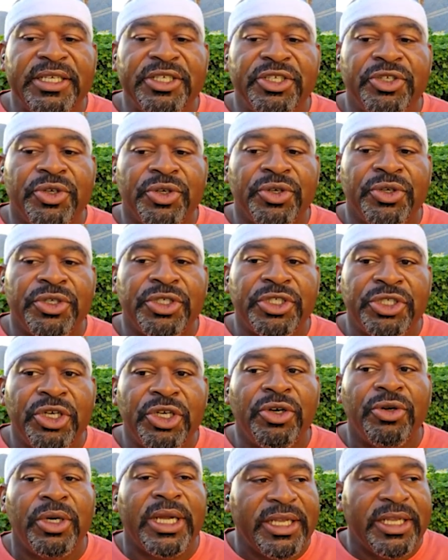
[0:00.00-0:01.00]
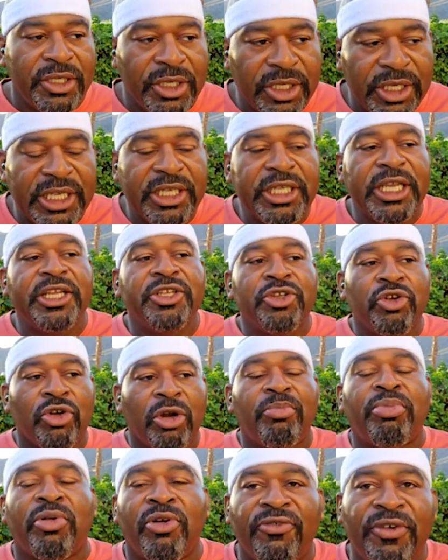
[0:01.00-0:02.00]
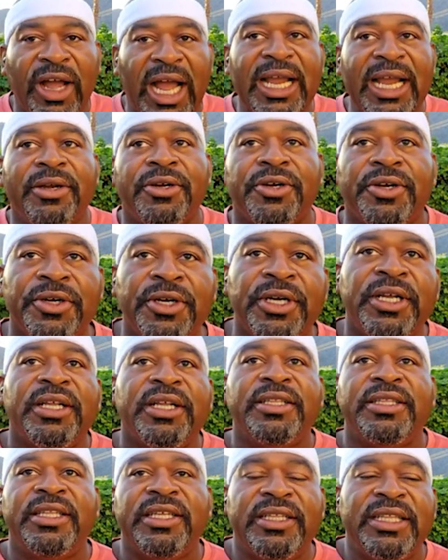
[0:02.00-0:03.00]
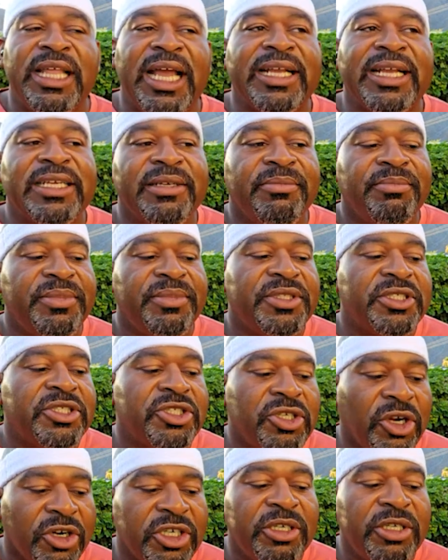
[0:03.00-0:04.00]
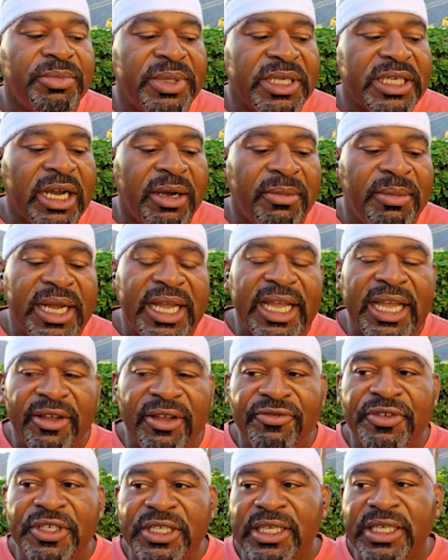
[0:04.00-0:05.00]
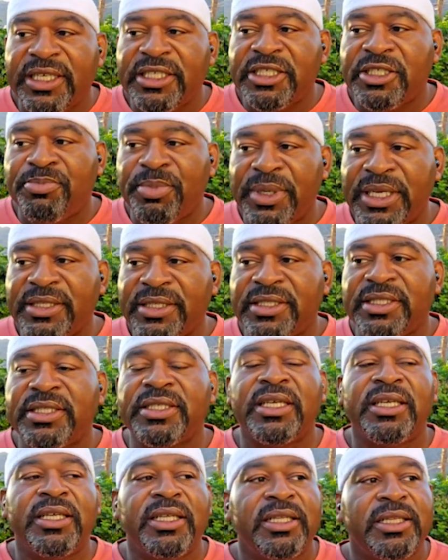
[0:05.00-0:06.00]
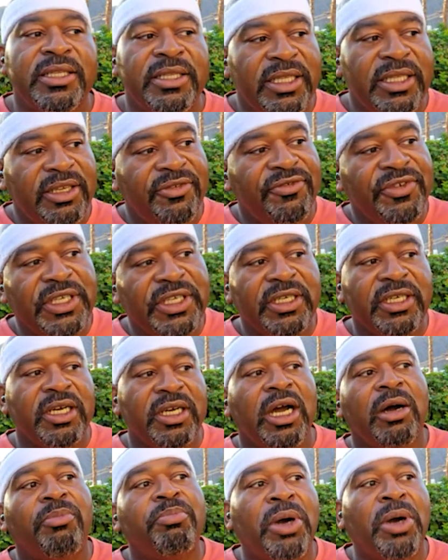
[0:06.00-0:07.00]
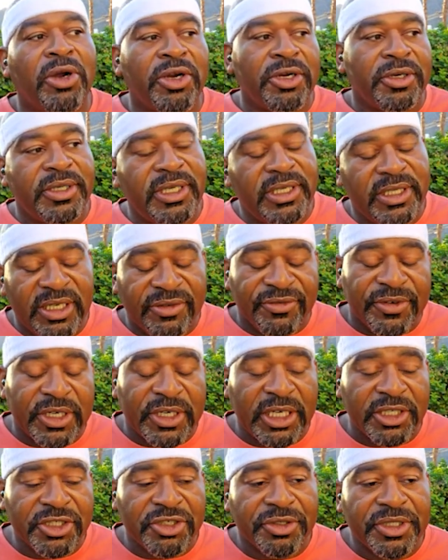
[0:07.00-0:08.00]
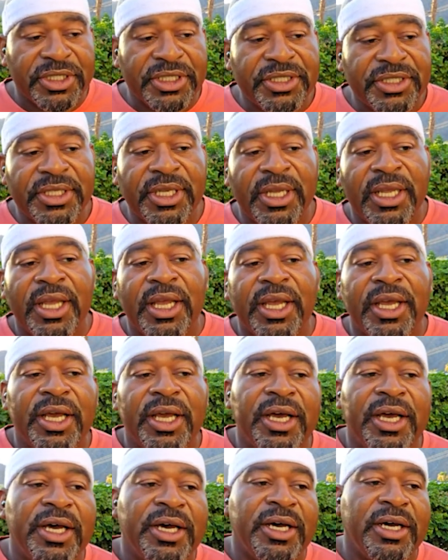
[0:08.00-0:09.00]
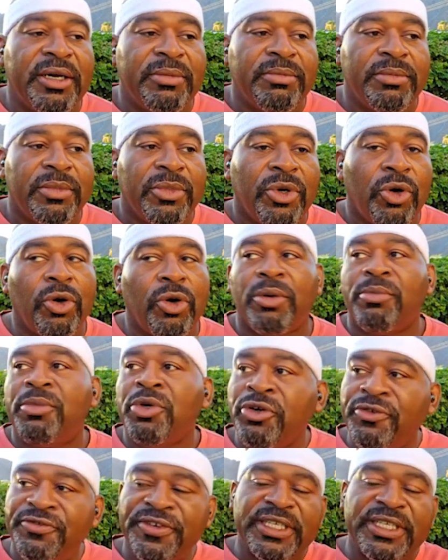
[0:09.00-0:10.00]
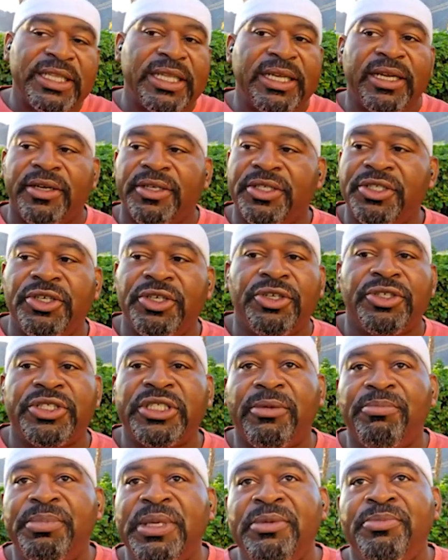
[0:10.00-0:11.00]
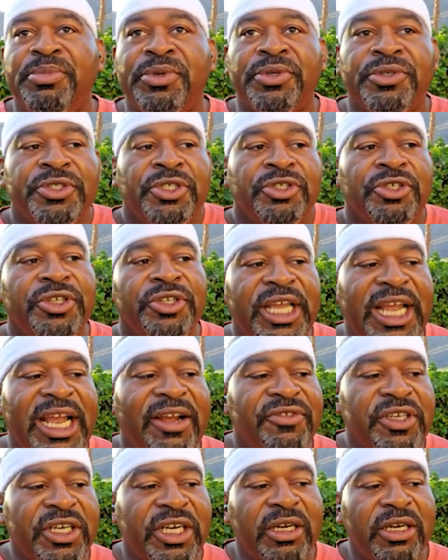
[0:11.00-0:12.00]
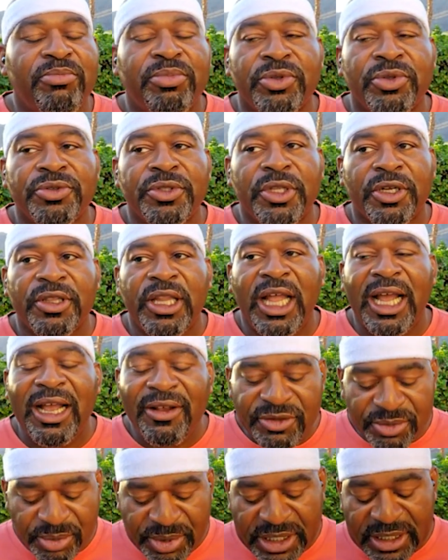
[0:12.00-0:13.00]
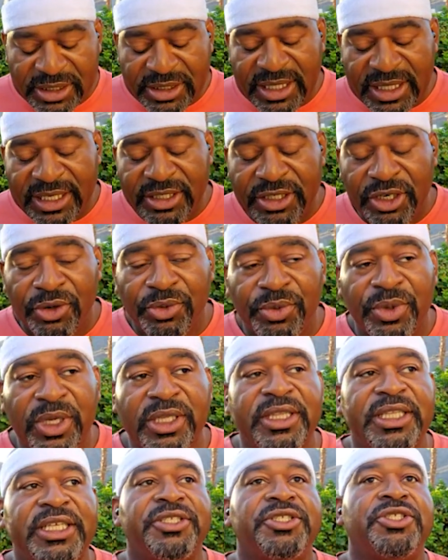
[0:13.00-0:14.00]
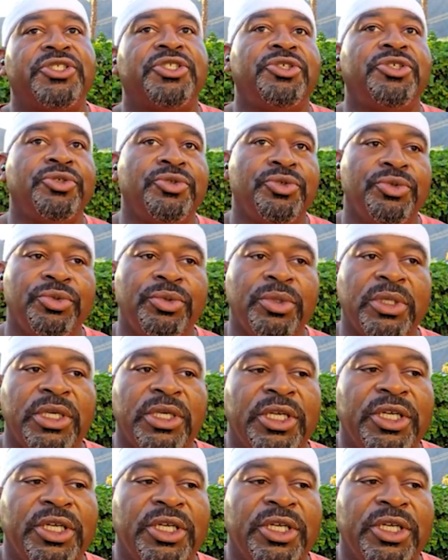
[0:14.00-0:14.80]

you're, and you're a provider, then that can start to become a hefty expense living apart in different countries. Or moving there. Some people, they have to uproot their lives because they don't want this to,